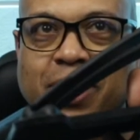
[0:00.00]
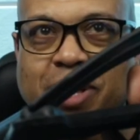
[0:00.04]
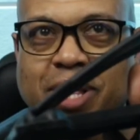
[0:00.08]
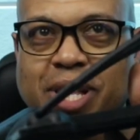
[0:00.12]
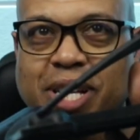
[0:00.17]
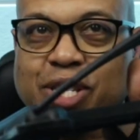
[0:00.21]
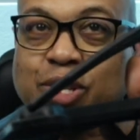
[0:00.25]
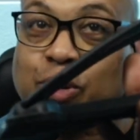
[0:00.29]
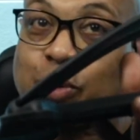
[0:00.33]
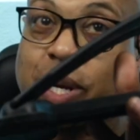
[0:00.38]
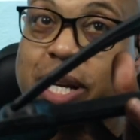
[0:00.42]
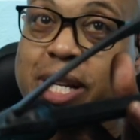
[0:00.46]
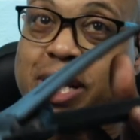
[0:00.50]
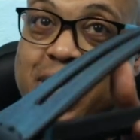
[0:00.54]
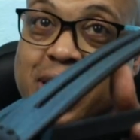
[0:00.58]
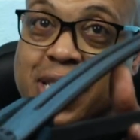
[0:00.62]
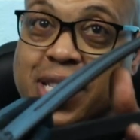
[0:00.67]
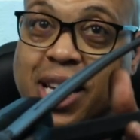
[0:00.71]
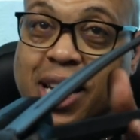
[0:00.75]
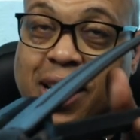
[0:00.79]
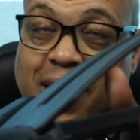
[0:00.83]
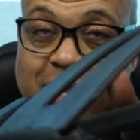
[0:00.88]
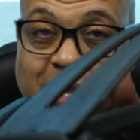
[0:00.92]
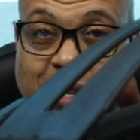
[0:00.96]
Let's quickly
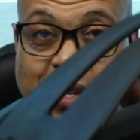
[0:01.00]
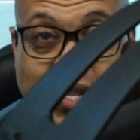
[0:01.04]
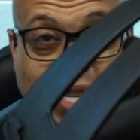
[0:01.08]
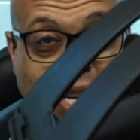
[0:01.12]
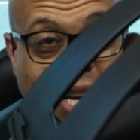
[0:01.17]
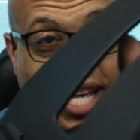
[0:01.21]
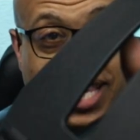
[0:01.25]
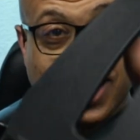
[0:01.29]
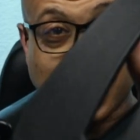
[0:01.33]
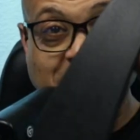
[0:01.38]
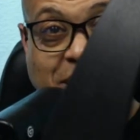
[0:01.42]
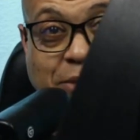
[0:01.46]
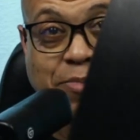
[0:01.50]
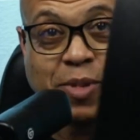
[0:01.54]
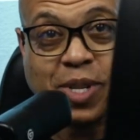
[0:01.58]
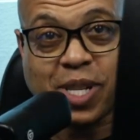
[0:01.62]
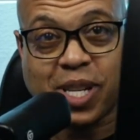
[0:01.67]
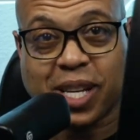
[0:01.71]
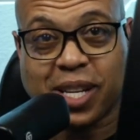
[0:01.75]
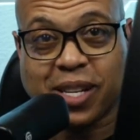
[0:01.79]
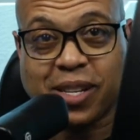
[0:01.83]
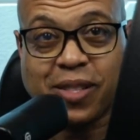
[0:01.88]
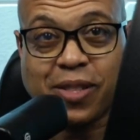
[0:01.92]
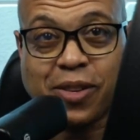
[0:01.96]
take a look at this
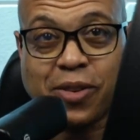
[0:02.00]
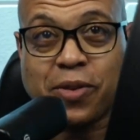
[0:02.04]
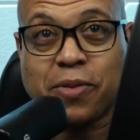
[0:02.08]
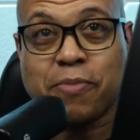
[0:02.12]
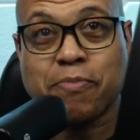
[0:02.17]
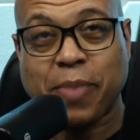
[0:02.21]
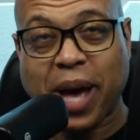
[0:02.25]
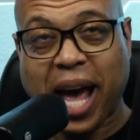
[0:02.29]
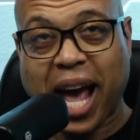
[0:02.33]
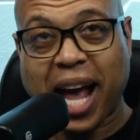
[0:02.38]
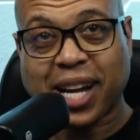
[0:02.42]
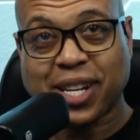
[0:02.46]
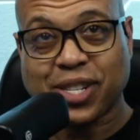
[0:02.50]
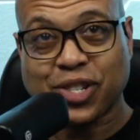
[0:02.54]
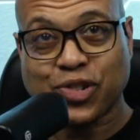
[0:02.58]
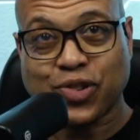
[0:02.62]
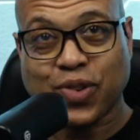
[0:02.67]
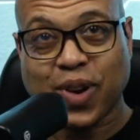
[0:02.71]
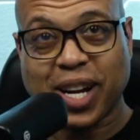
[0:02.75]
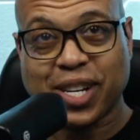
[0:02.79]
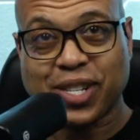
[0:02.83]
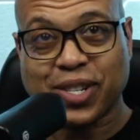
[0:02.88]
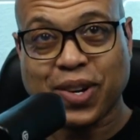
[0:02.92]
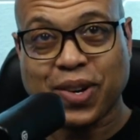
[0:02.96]
particular back
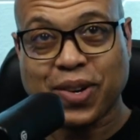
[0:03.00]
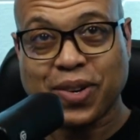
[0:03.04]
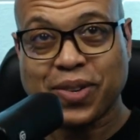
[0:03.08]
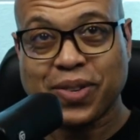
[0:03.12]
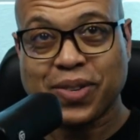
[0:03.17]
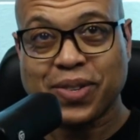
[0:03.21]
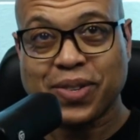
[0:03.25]
stretcher.